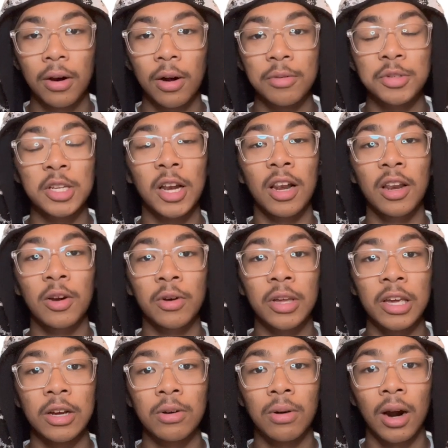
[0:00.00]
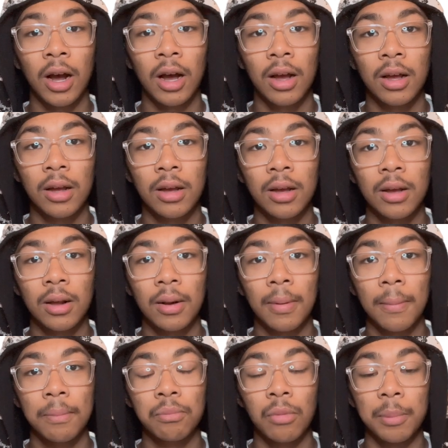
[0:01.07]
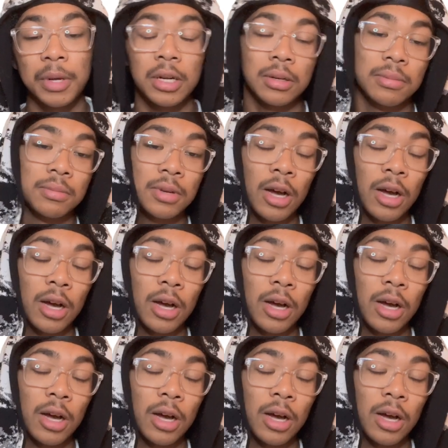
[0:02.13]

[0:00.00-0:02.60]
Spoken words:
I've seen a little kid cry. I mean,